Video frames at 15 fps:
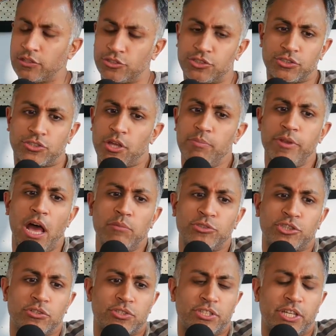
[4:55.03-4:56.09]
yeah. Sometimes
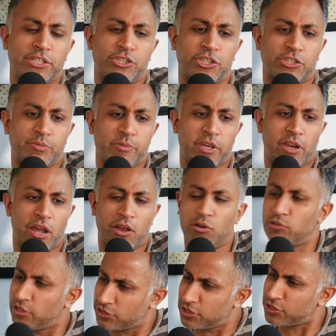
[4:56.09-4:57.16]
she'll say shit to me, and I go,
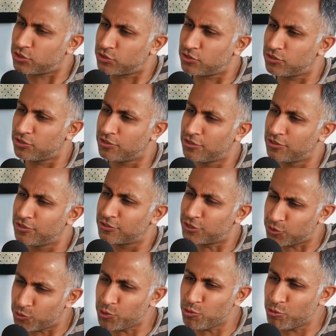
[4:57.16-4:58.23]
"Is this Is this
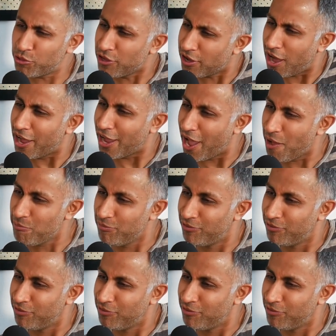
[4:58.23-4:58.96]
who you think I am?